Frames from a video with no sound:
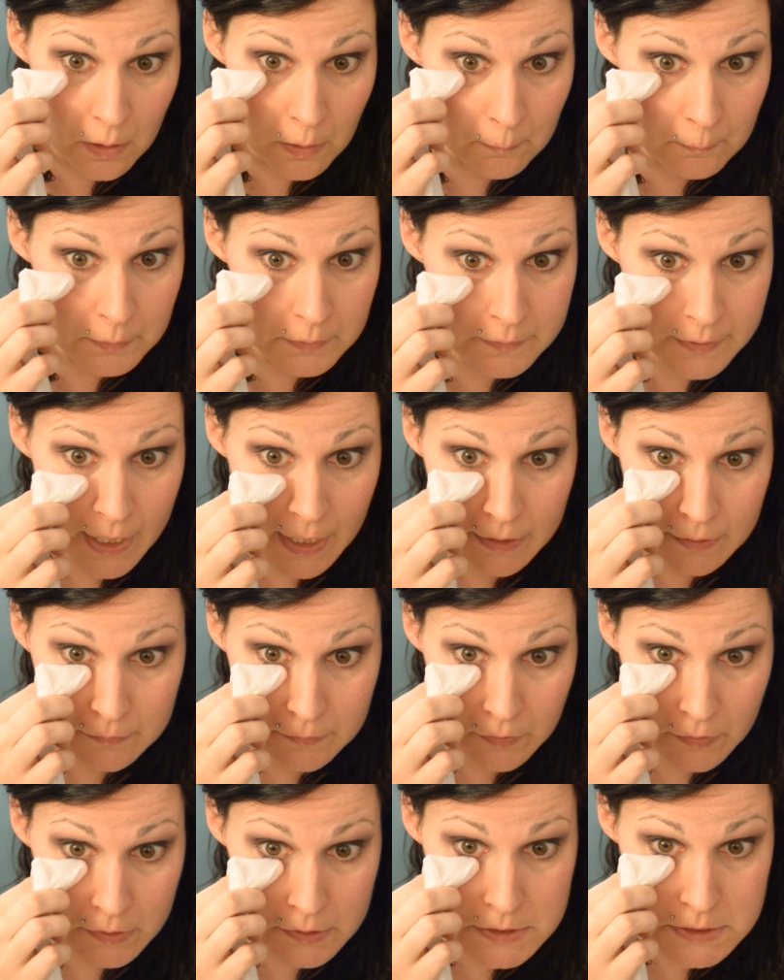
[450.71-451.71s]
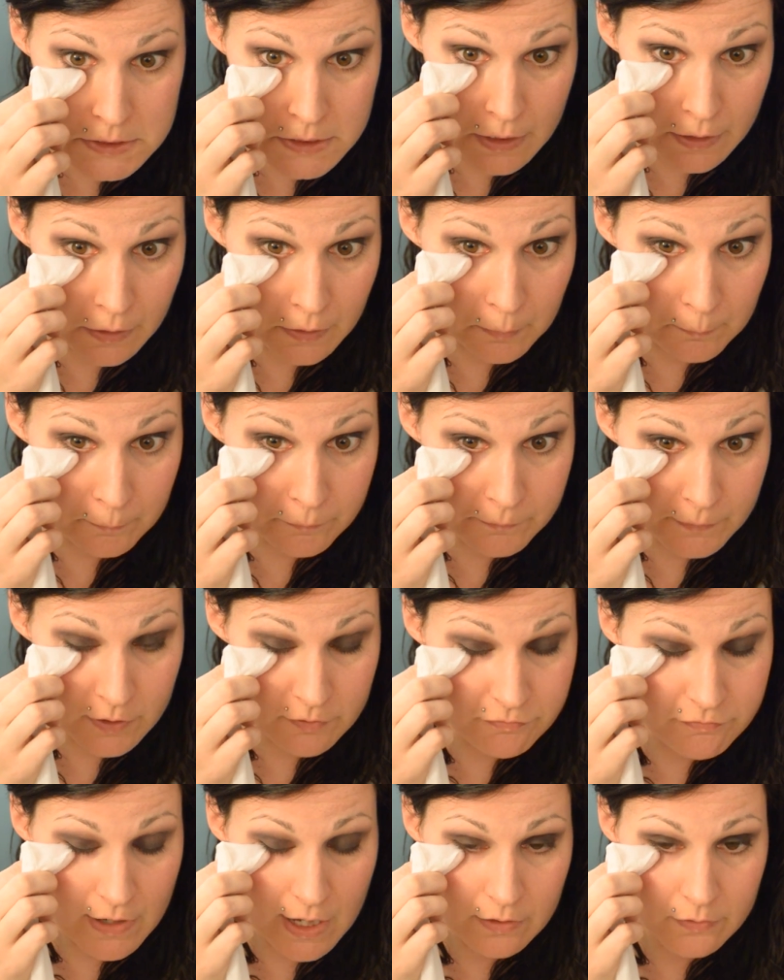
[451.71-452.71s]
I'm going to take this and I'm going
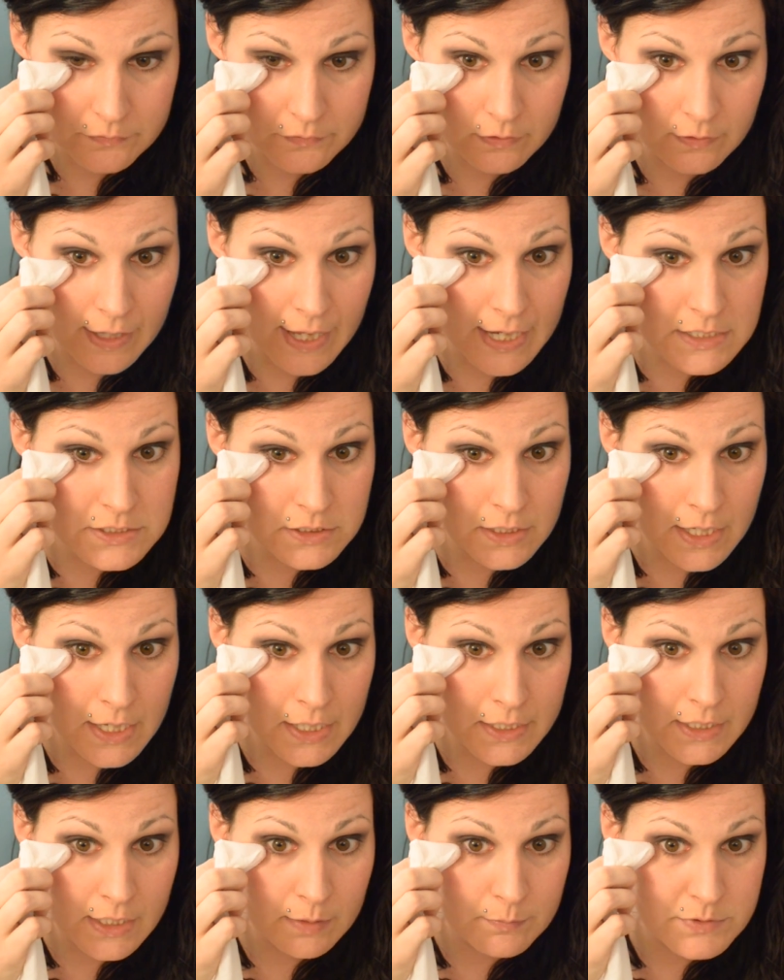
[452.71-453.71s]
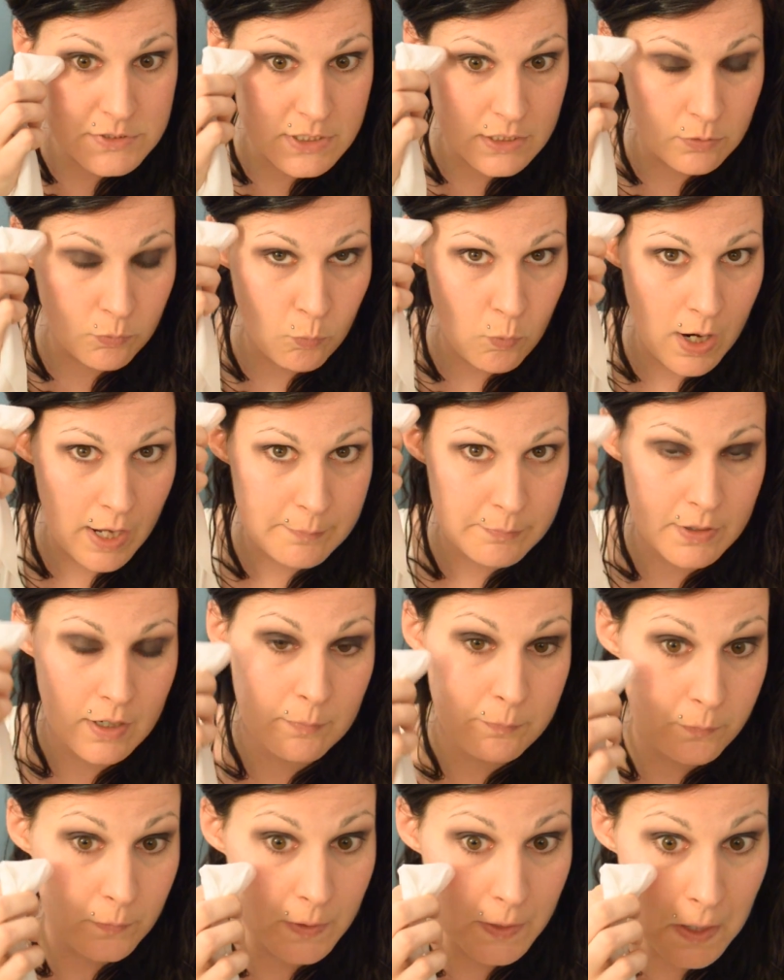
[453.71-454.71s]
to follow the lash line, and I'm just going to wipe
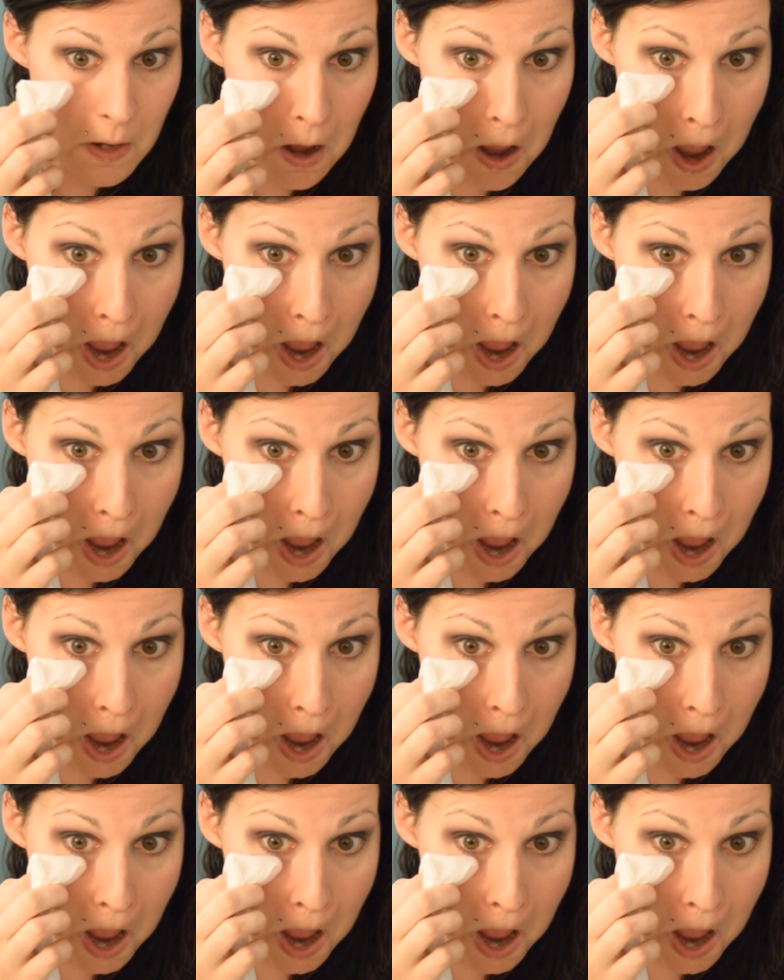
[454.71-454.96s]
upward.